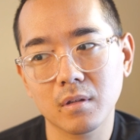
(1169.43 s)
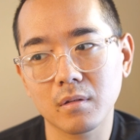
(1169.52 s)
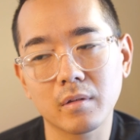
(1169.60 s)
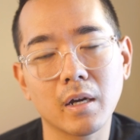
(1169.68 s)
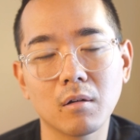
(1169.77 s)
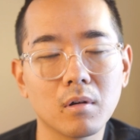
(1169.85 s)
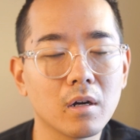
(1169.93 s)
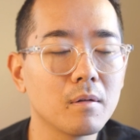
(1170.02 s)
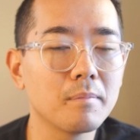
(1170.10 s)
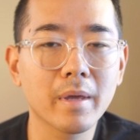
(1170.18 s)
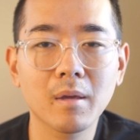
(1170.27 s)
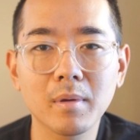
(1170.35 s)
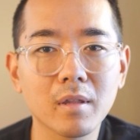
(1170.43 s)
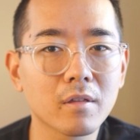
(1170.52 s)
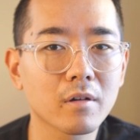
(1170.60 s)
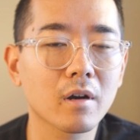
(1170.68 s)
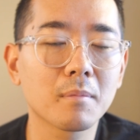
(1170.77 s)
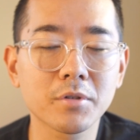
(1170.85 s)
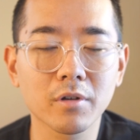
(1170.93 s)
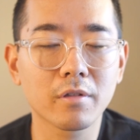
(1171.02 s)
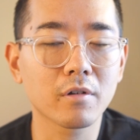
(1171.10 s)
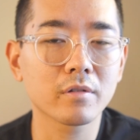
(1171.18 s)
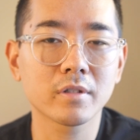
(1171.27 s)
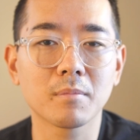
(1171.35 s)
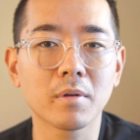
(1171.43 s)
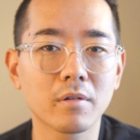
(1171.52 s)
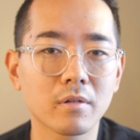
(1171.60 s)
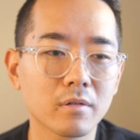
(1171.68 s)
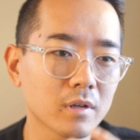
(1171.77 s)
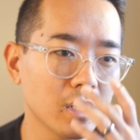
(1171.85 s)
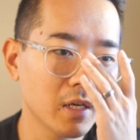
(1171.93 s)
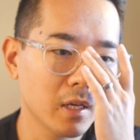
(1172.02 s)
Now, maybe I'm sure there are some other